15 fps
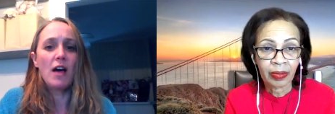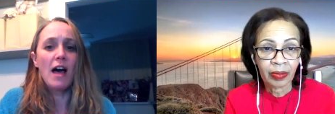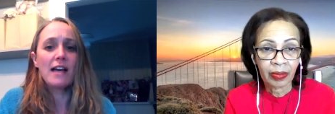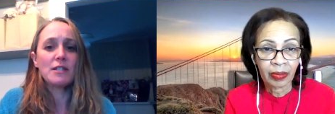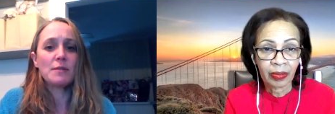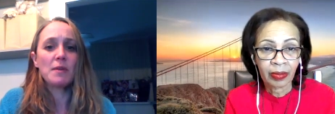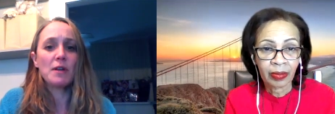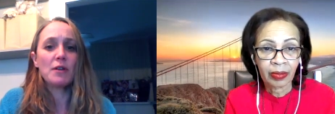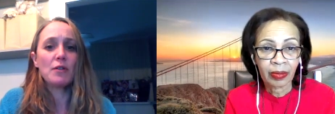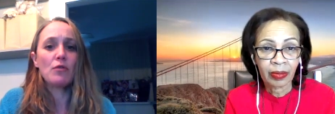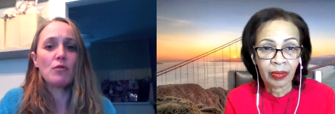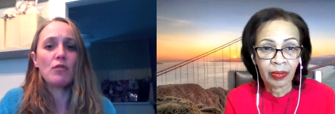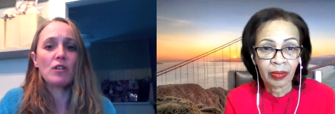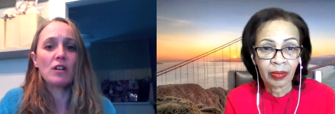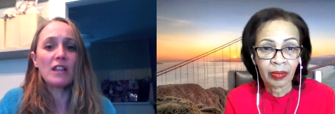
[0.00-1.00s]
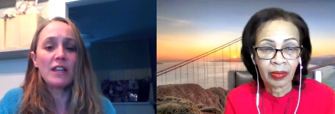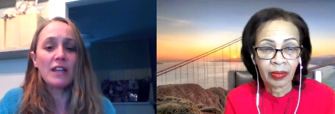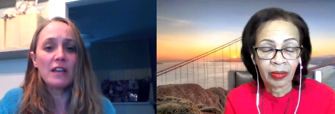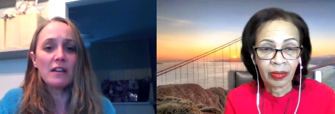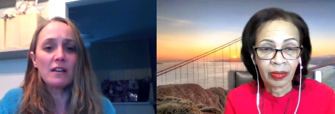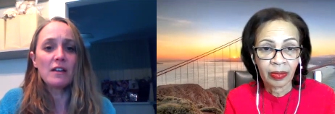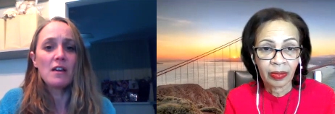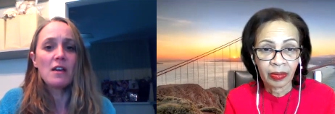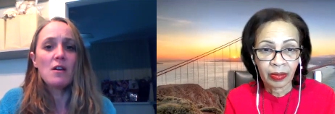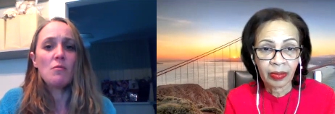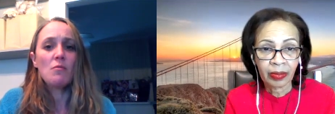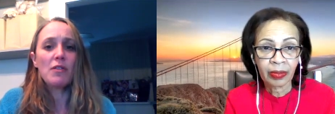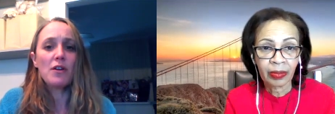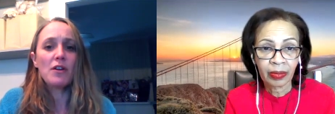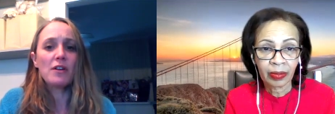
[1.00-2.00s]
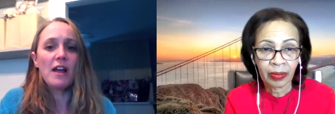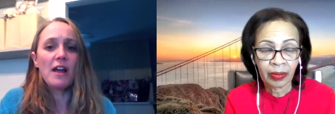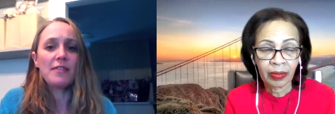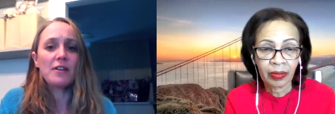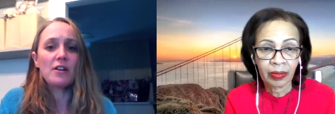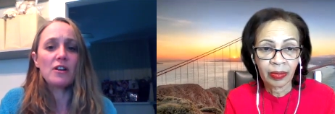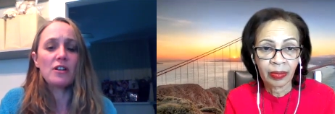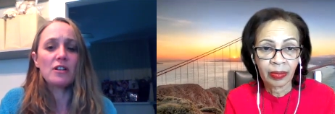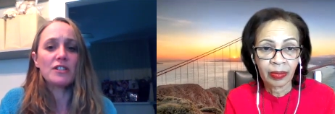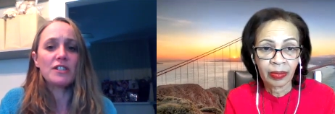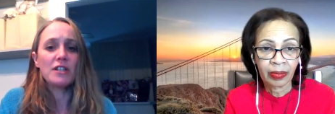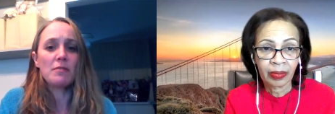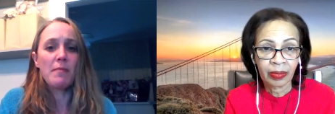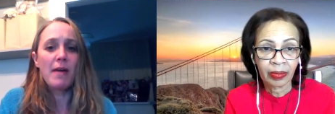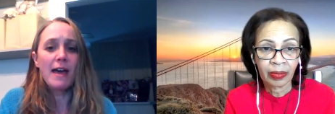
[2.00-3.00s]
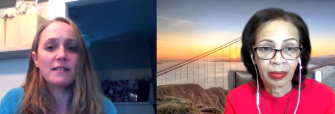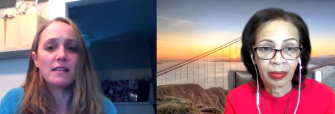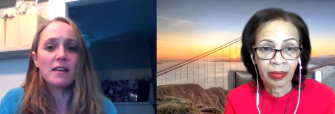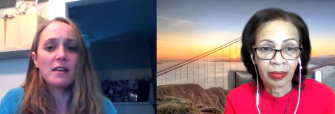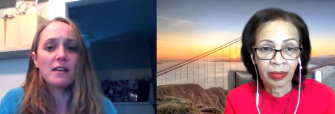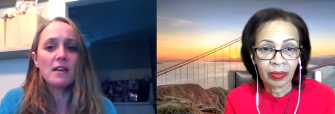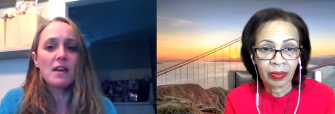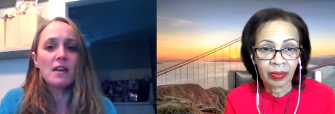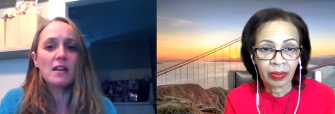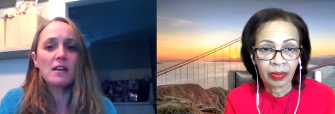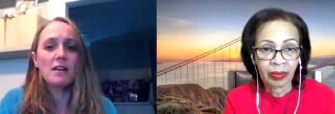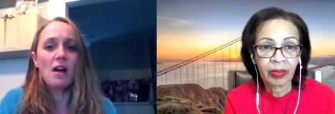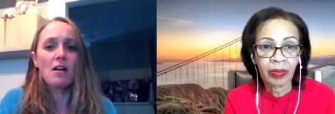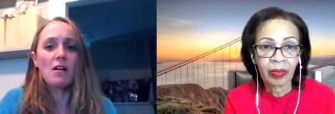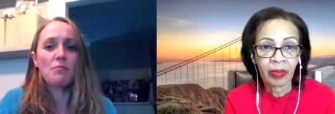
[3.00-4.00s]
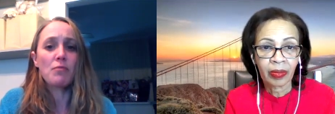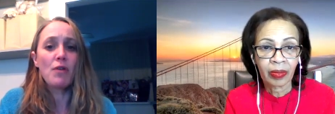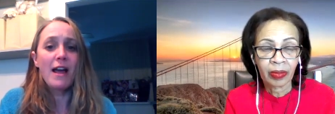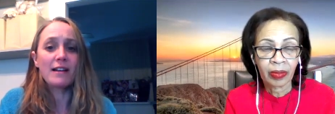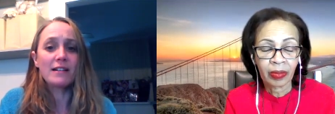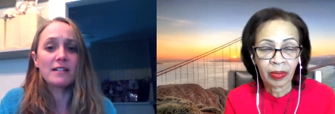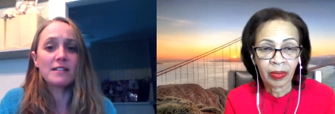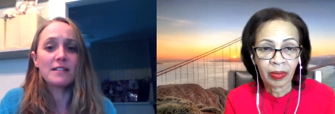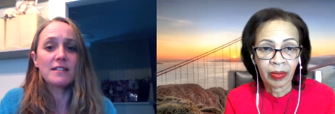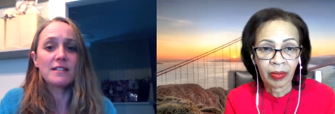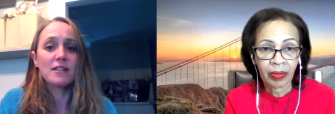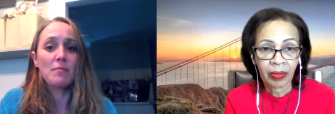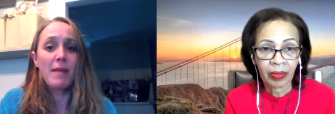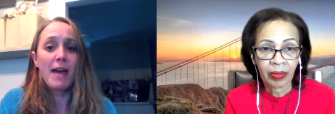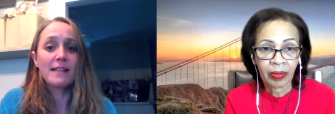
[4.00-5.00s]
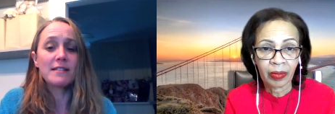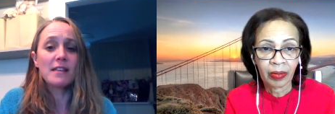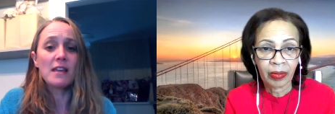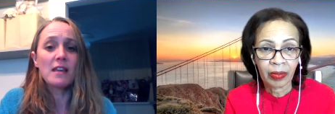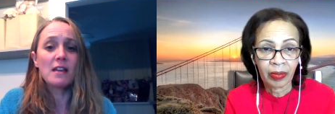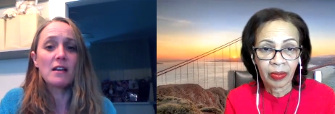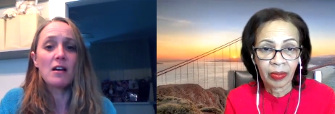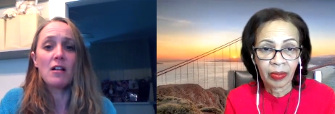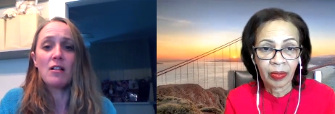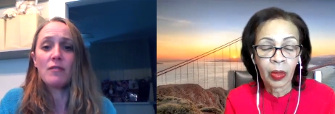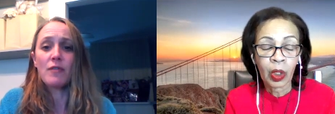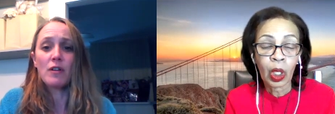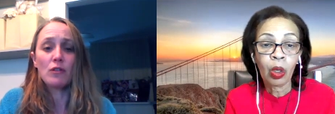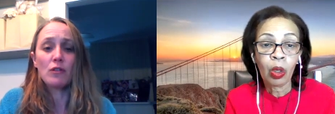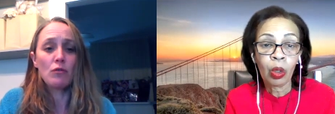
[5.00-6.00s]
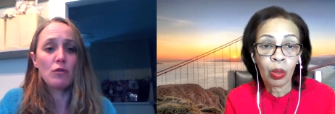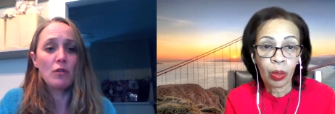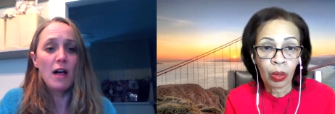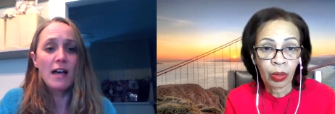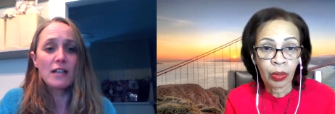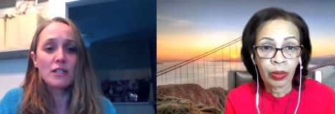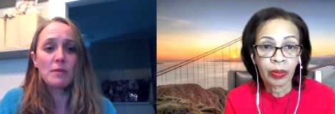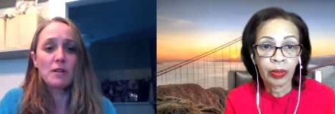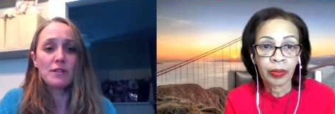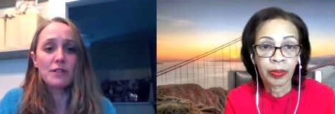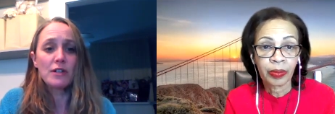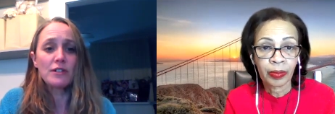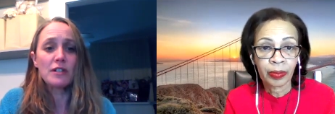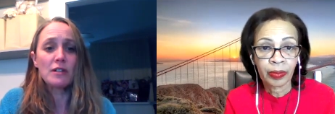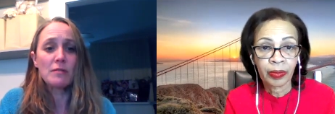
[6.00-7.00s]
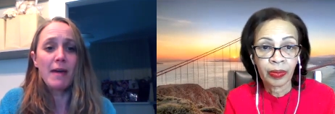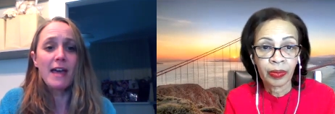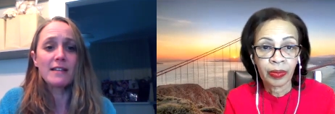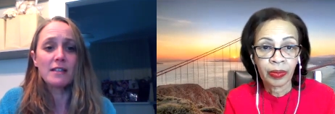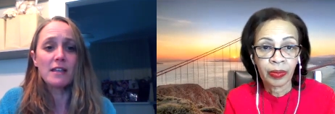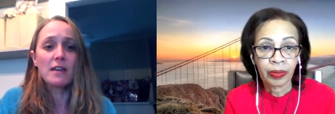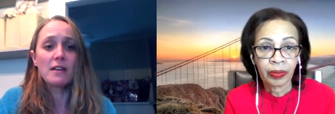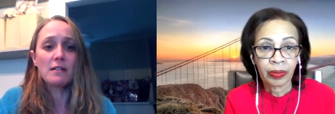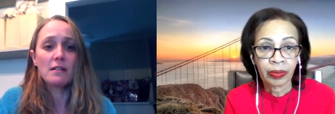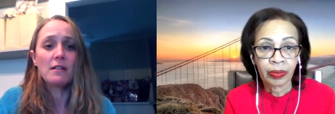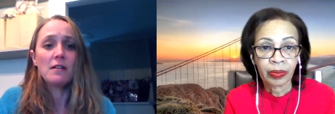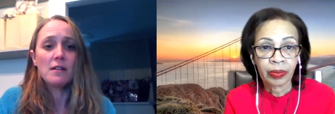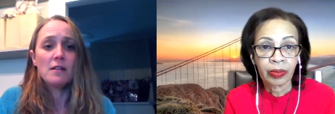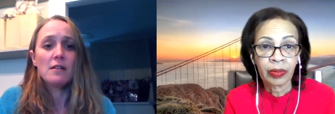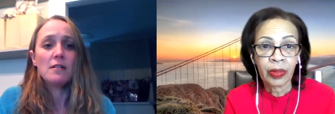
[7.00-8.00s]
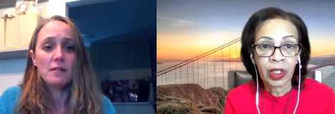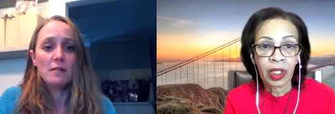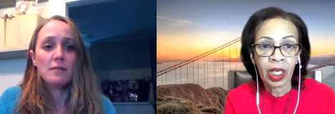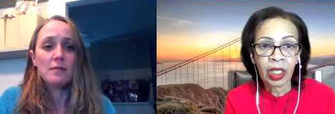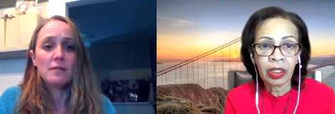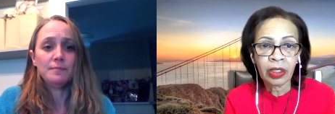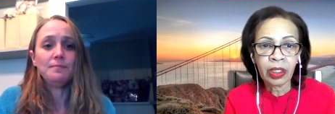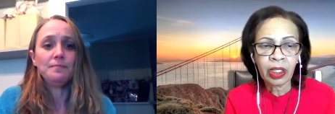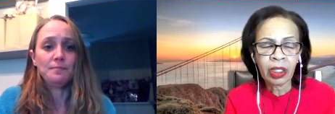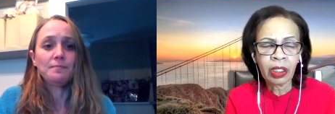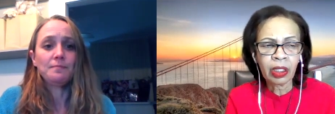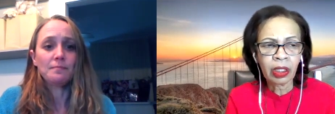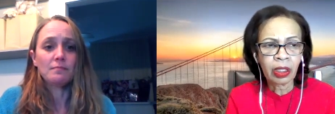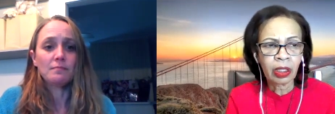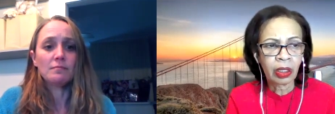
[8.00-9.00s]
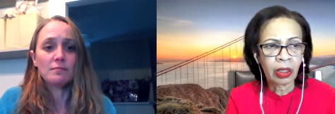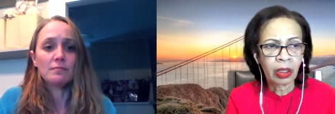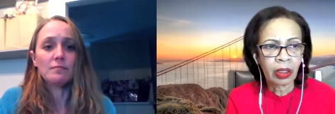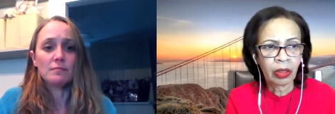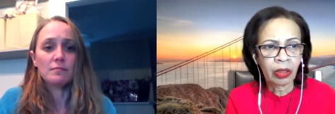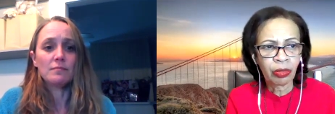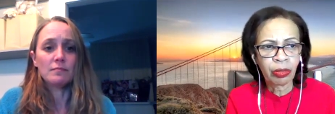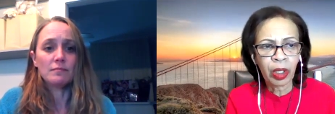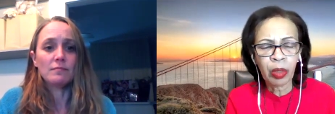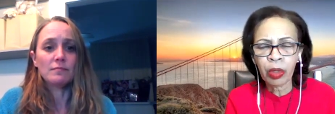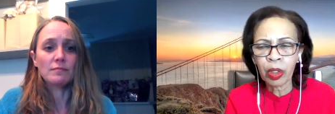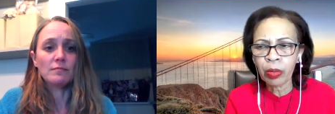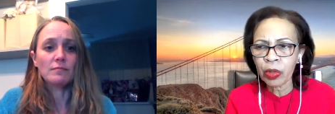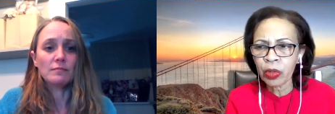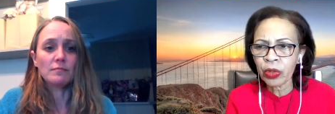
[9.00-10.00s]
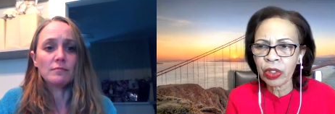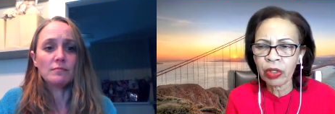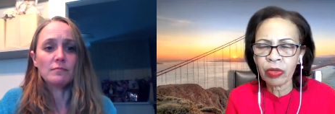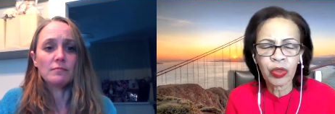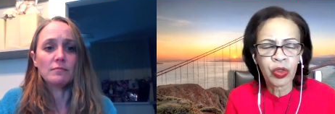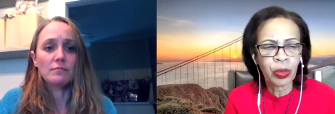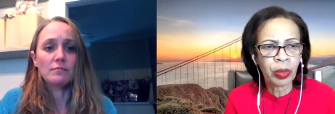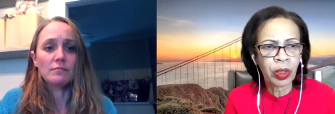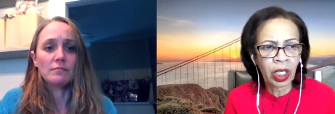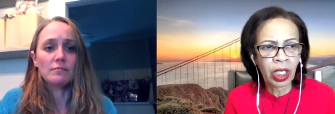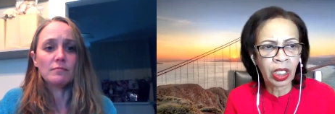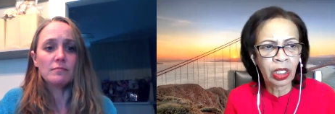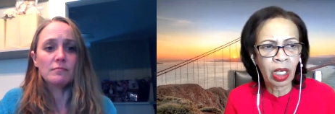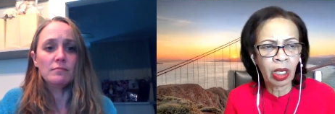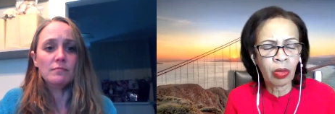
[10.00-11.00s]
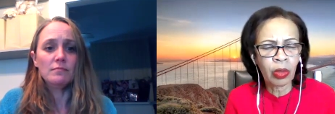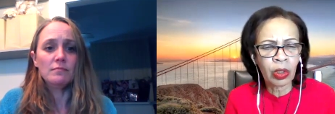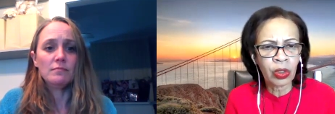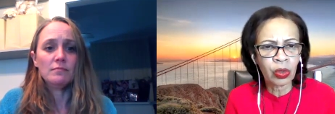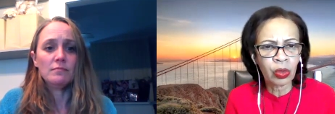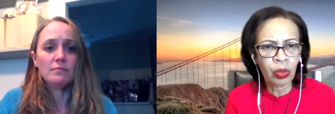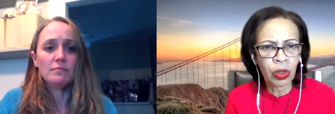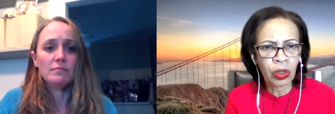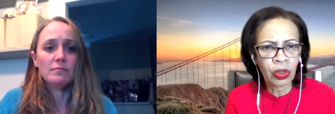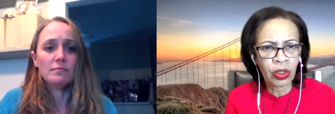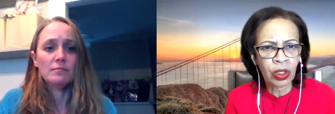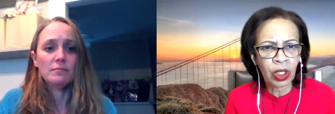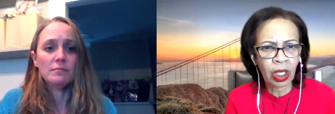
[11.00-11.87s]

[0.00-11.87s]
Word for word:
Speaker 1: hospital or clinic, whether or not they're still masking. And our practice is still masking. All of our
Speaker 2: local hospitals are still masking. Yeah, I think if my memory serves me right, ours was,